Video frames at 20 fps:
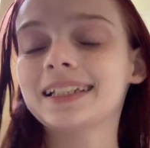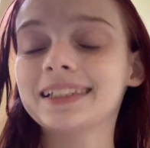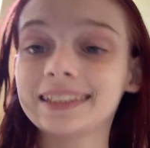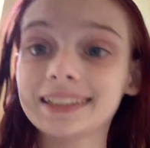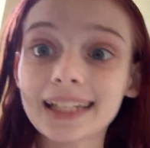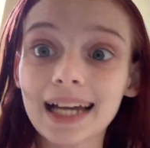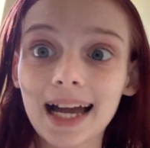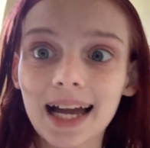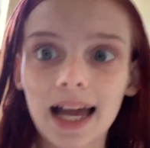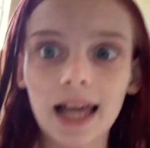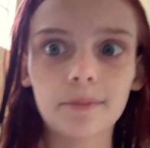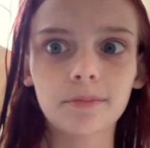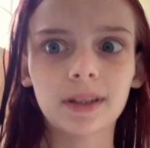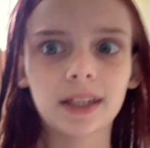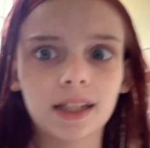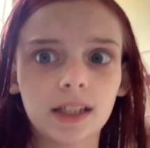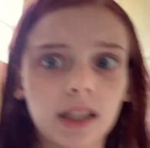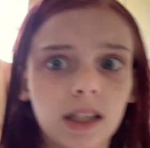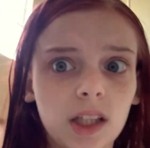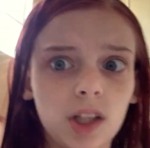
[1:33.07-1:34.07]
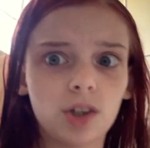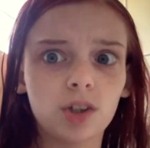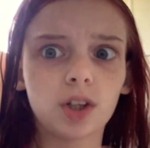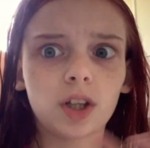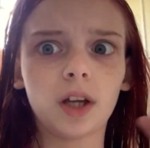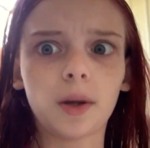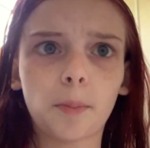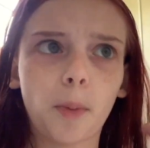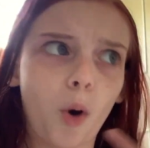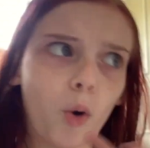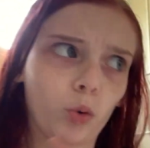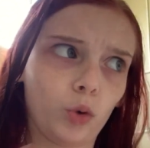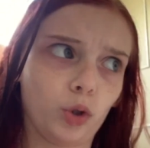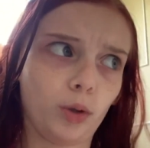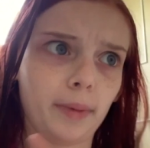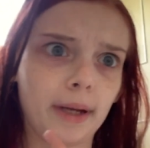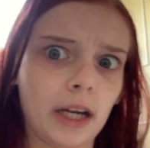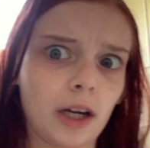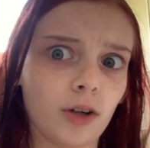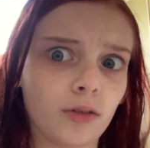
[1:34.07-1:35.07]
Yeah, I'm like literally a polar
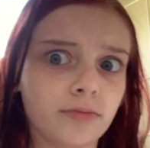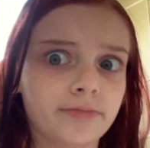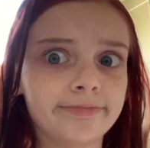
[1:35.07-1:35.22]
bear.